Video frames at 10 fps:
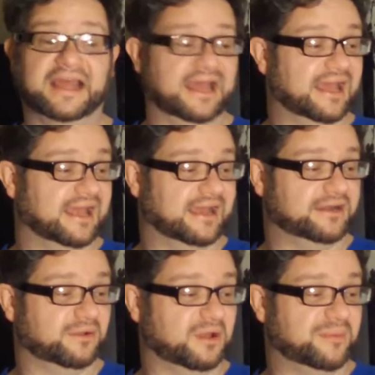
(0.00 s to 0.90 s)
I
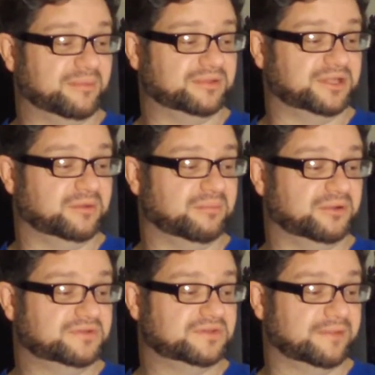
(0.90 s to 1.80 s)
know a lot of people do,
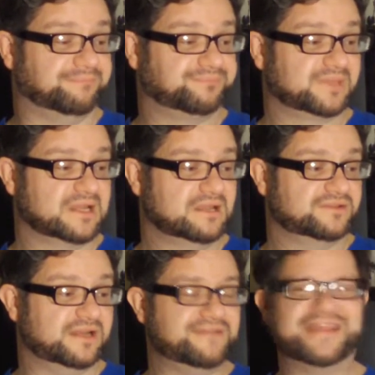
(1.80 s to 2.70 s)
but so
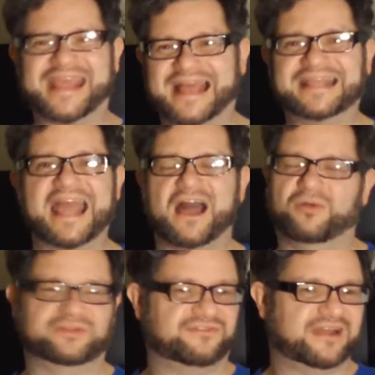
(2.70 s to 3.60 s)
if you can get
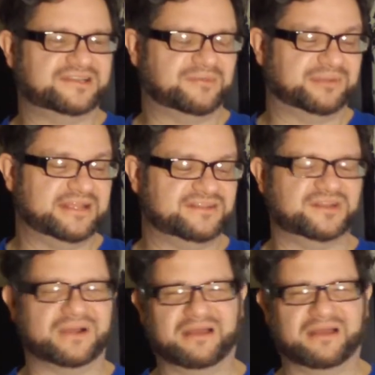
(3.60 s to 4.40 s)
hold of Fracture, please do.